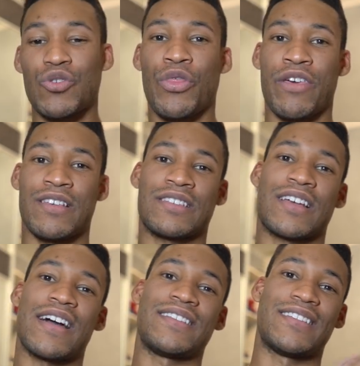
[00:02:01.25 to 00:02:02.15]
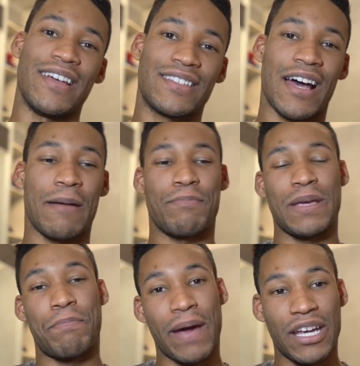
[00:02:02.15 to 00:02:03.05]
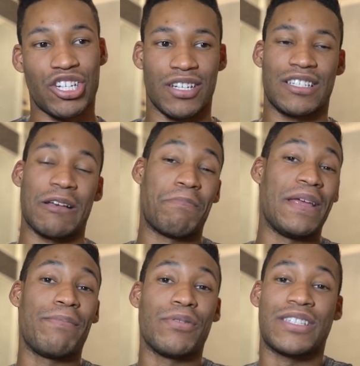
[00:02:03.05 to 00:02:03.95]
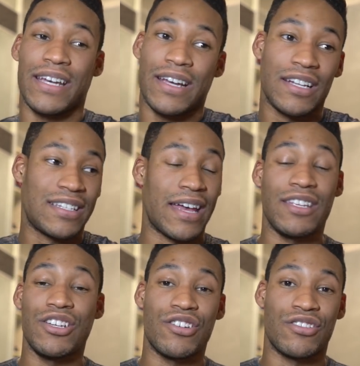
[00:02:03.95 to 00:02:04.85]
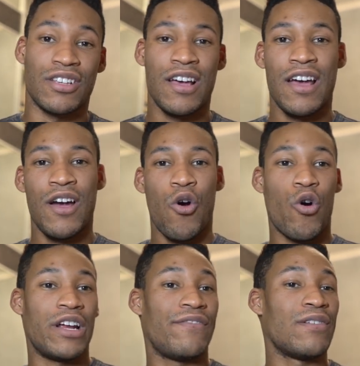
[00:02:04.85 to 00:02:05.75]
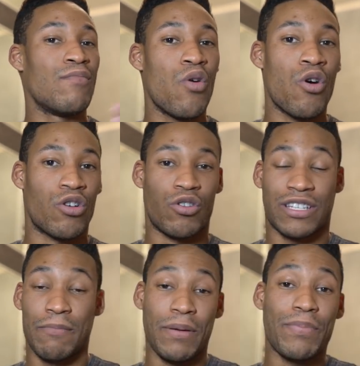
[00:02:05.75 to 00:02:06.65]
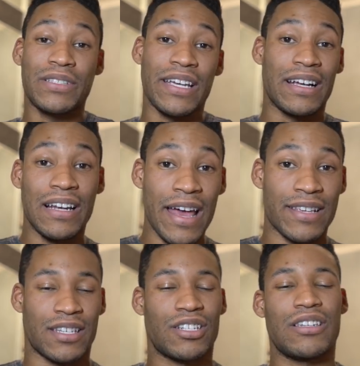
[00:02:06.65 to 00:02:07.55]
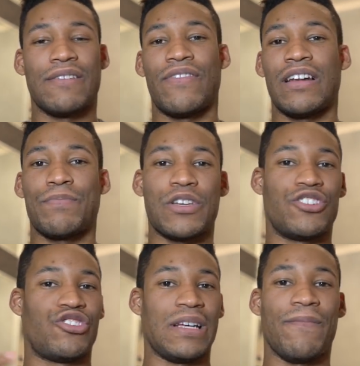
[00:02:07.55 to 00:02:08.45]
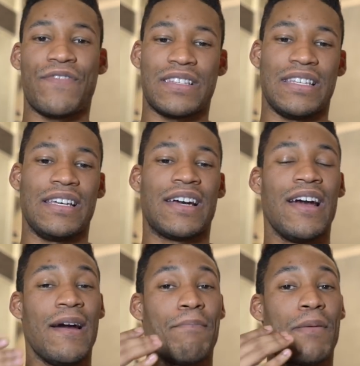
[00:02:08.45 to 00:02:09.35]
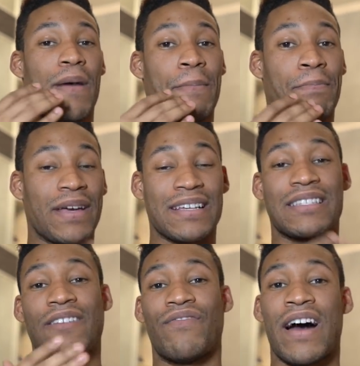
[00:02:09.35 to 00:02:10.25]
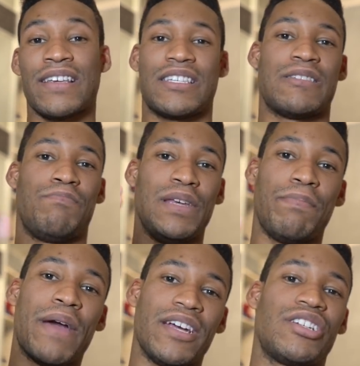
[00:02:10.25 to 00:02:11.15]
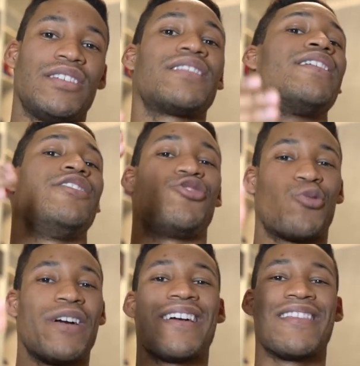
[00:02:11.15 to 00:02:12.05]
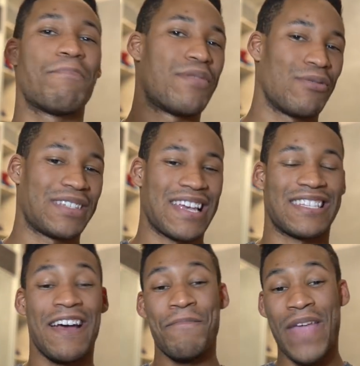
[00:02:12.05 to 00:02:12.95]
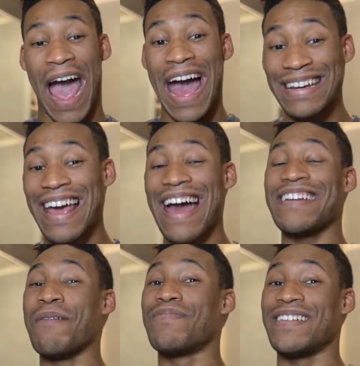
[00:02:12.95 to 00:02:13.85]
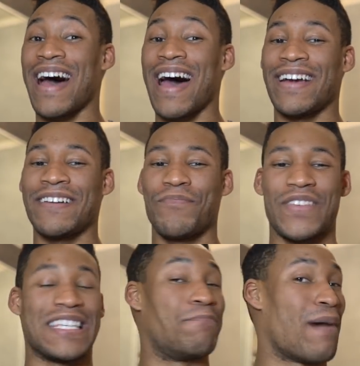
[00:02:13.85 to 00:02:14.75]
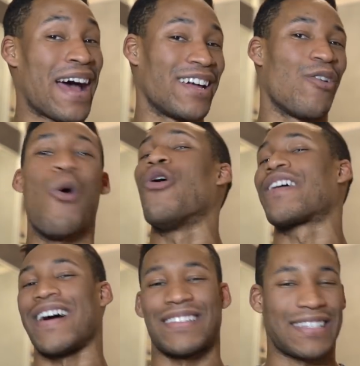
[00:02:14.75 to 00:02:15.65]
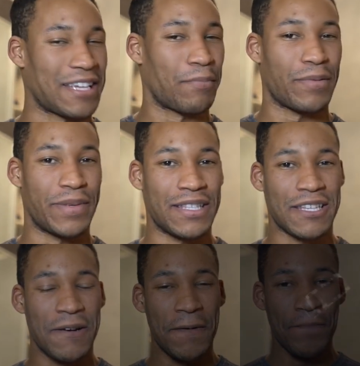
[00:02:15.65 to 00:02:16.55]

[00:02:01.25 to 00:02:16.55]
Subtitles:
truth is, guys, take time, be patient. Some people take 10 years or even more, or some people take less to develop their gym physique. But my biggest advice is be patient and enjoy the process. And at number 9 is buying all kinds of supplements.